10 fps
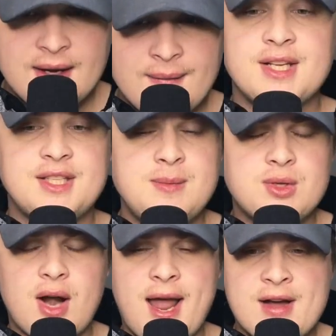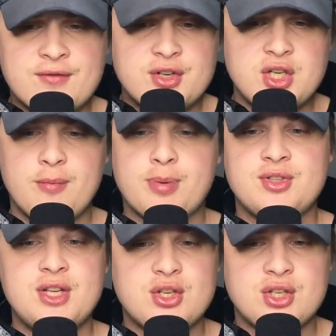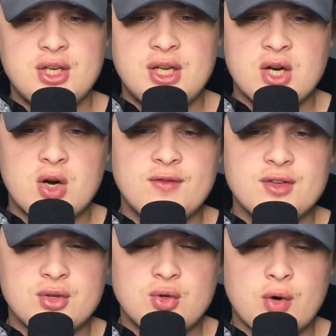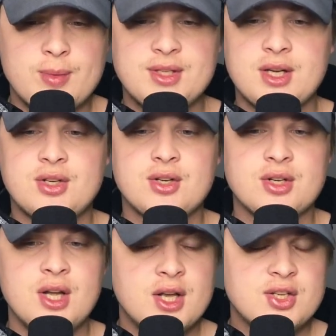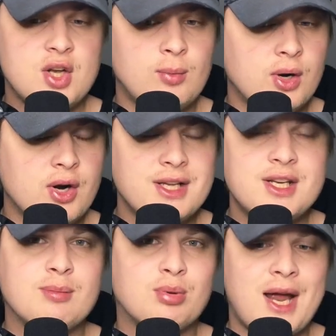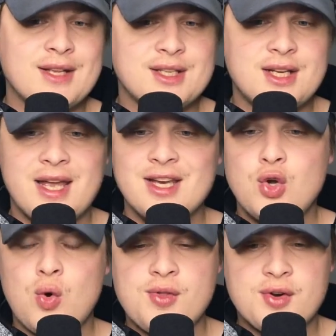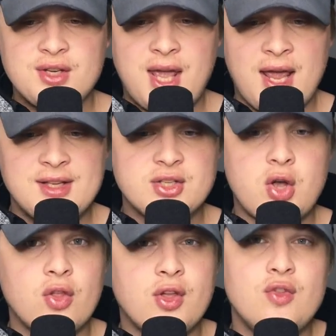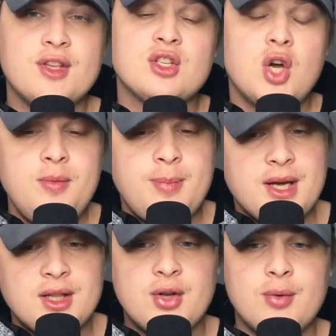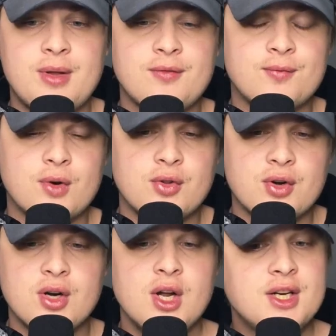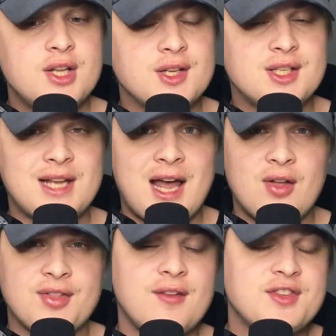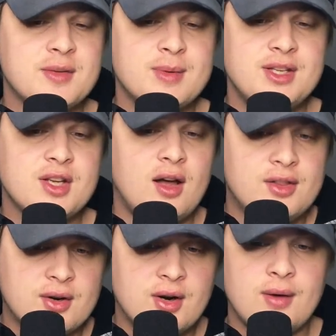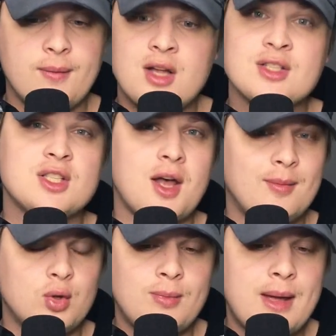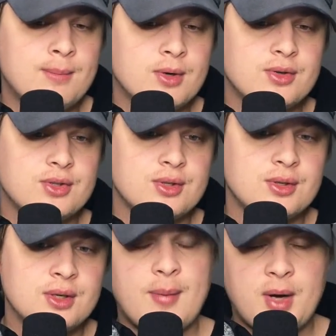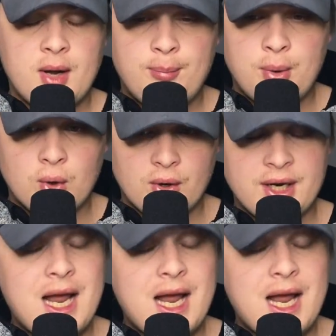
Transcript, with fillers: And it seems our average of position here of this storm is centered somewhere in Nebraska and northern Kansas, although this could be a little bit further to the south if some of these other other ensemble members hop on board.